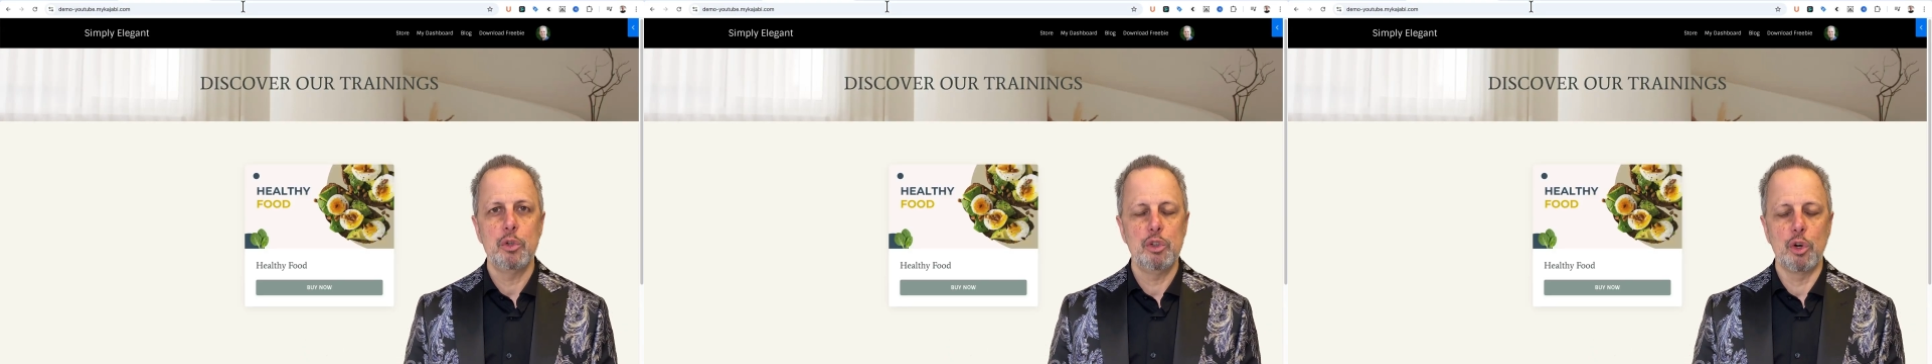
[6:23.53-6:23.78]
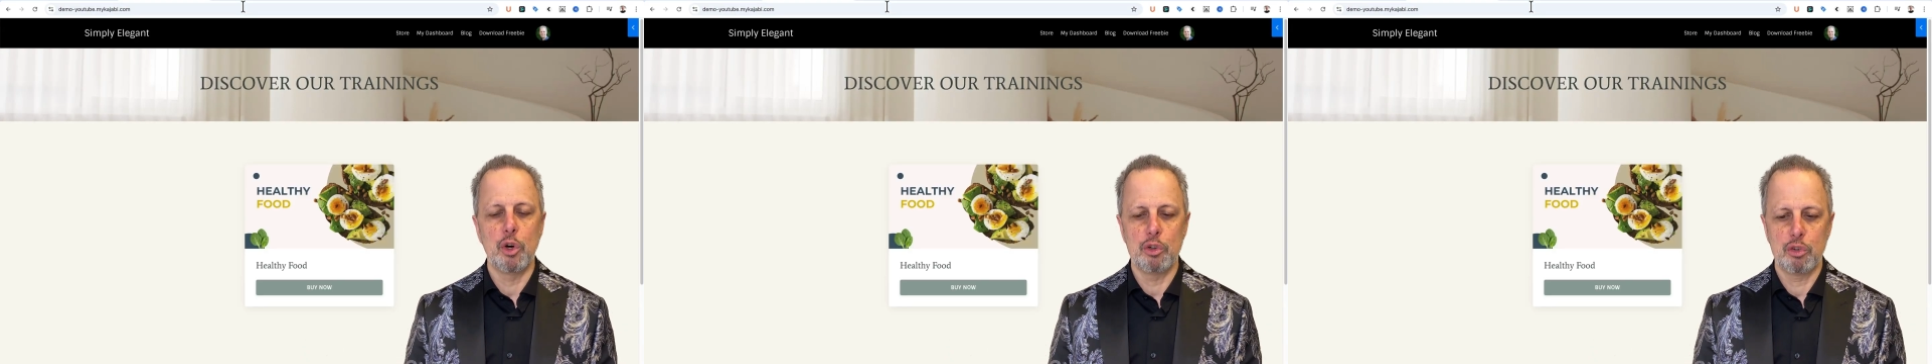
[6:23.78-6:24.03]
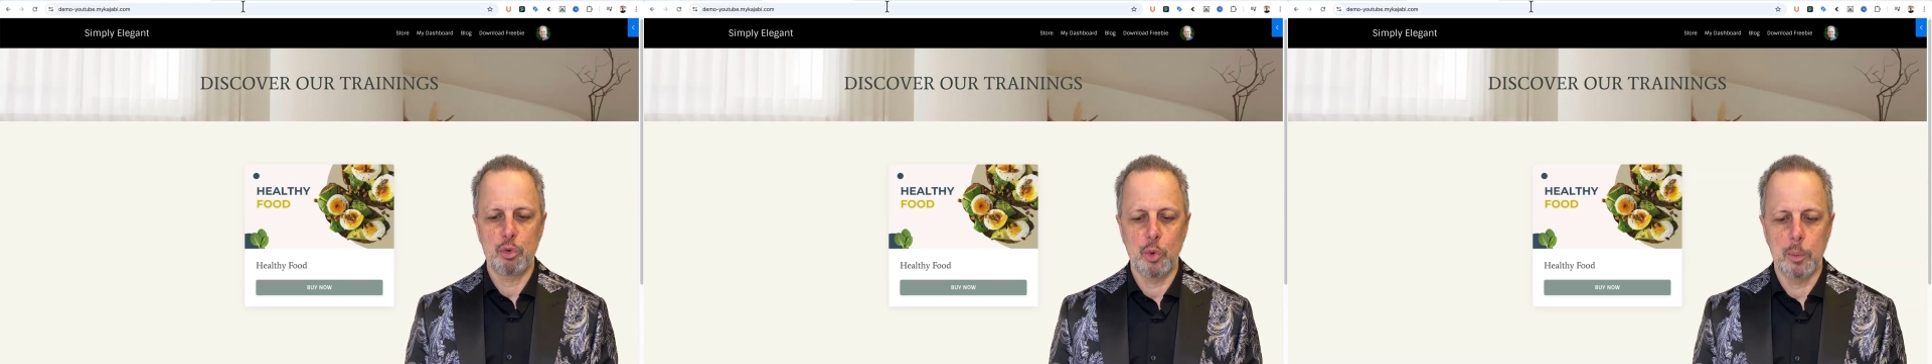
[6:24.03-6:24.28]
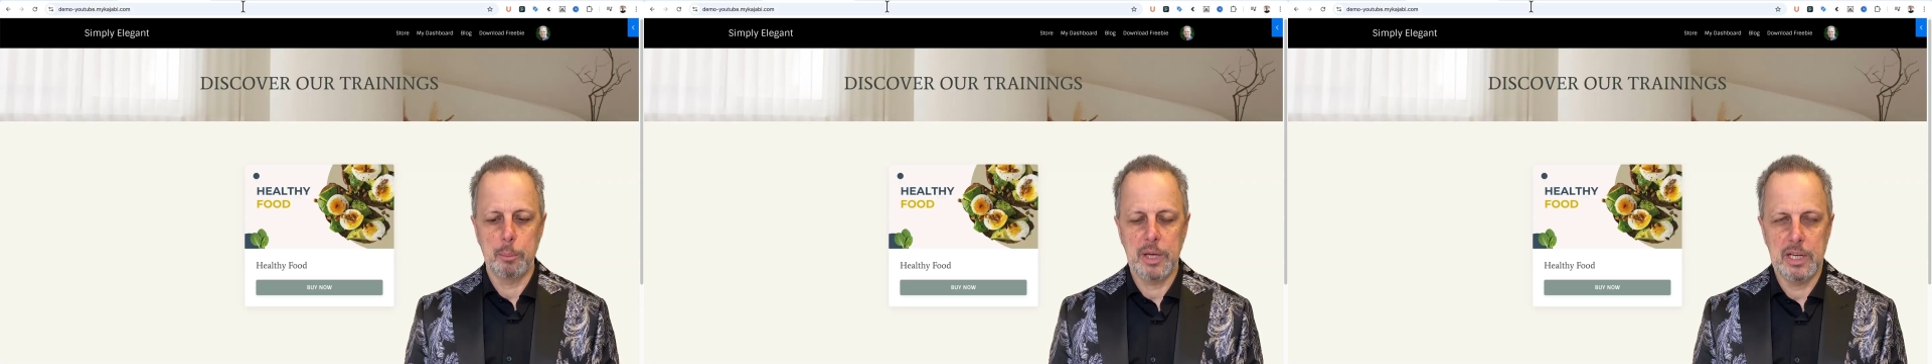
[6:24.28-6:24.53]
your store
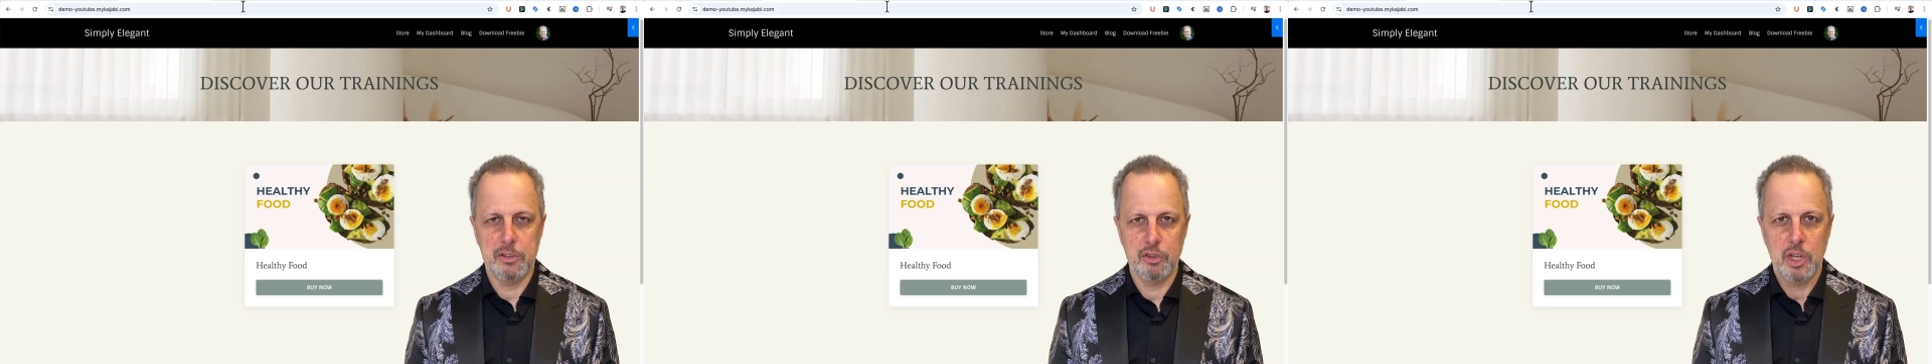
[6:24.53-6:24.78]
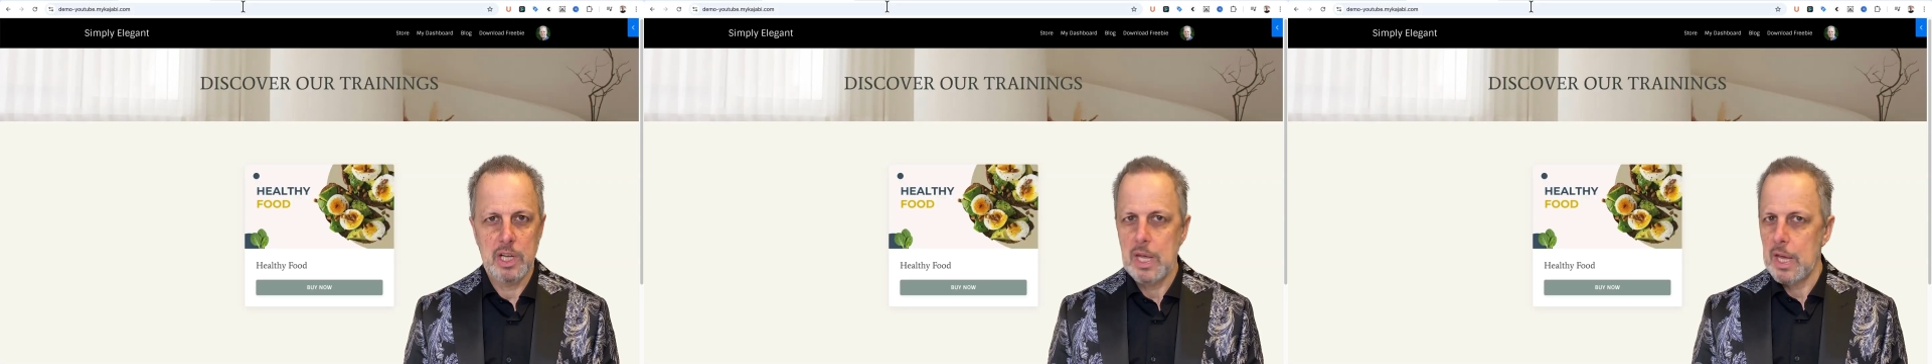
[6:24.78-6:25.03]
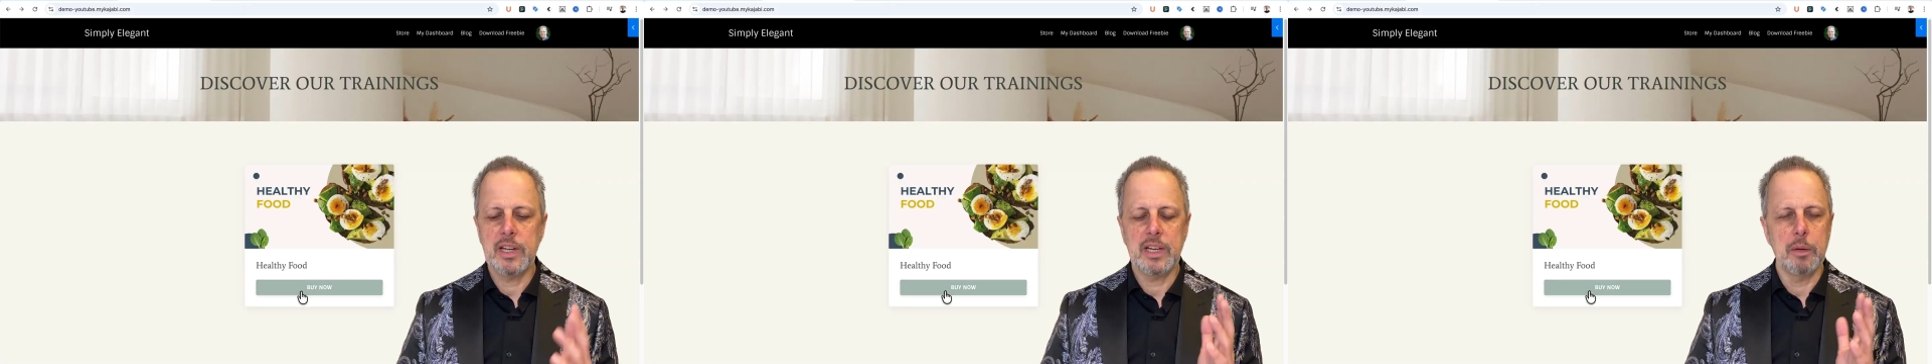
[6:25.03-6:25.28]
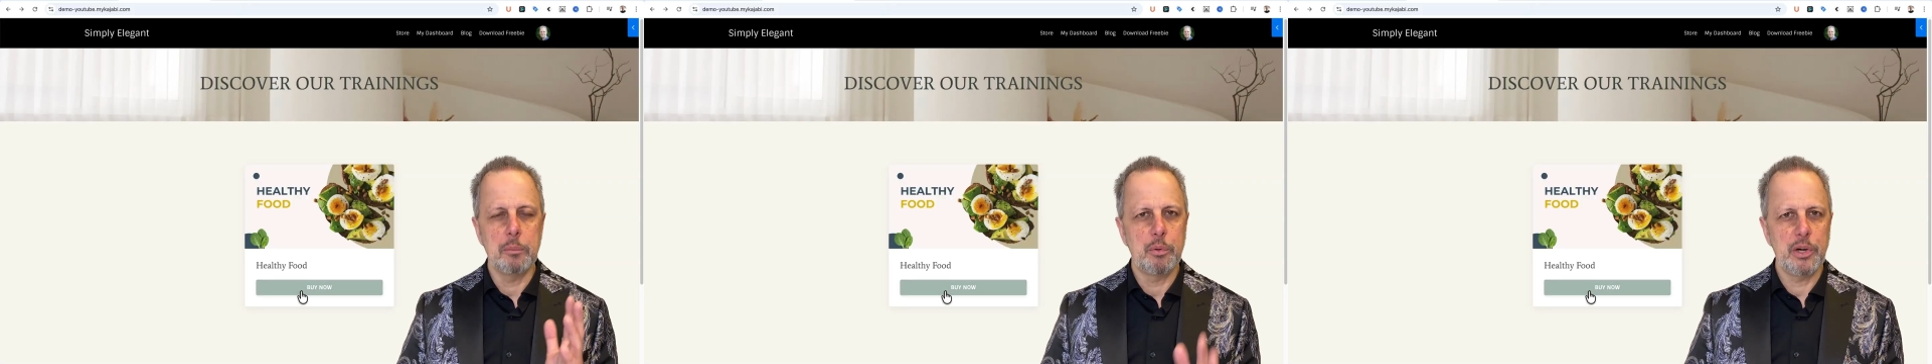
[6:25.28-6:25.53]
page. They
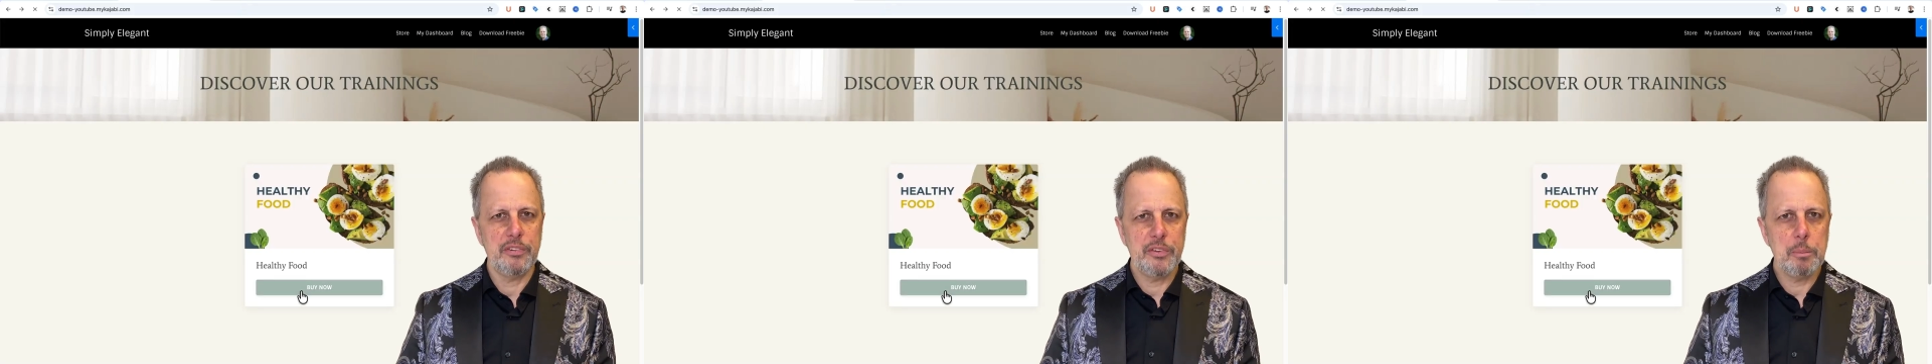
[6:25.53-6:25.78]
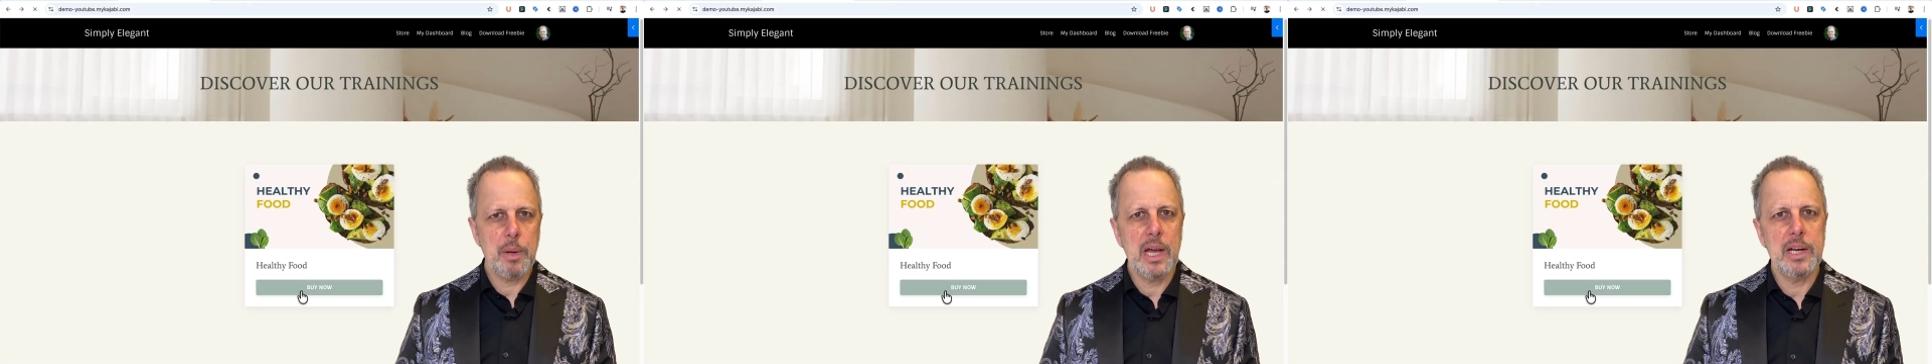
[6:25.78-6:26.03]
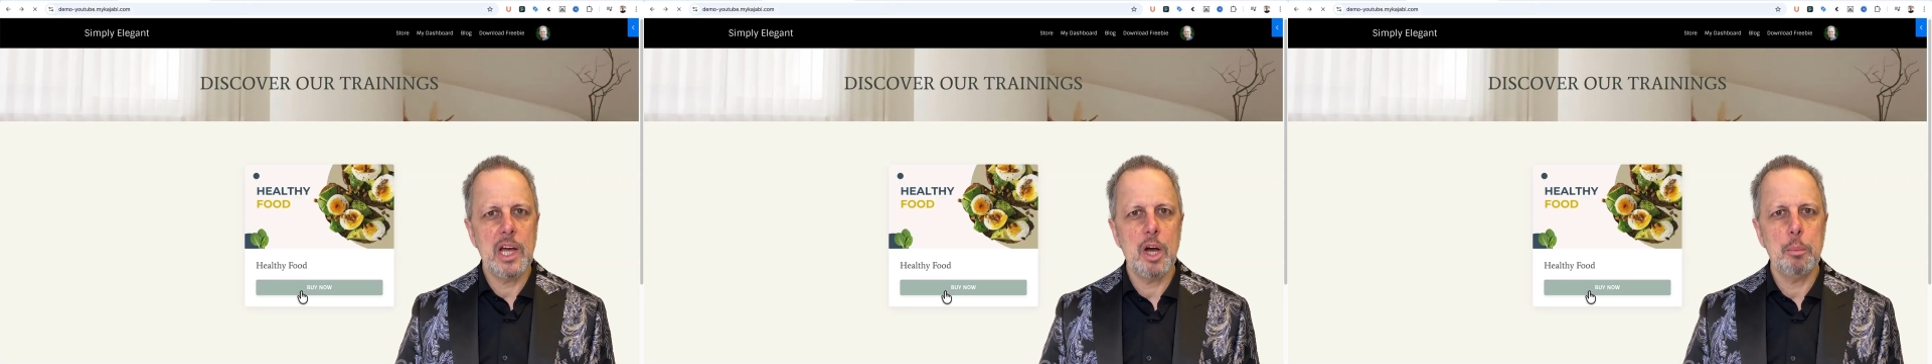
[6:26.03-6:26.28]
can press the buy now